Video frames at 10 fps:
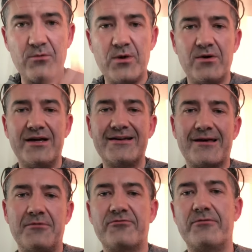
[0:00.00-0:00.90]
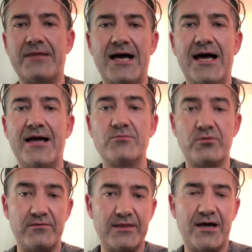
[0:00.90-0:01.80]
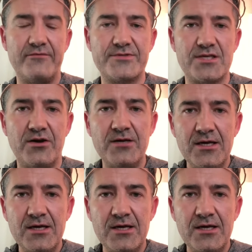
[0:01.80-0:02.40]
We want it coming from the heart with love. So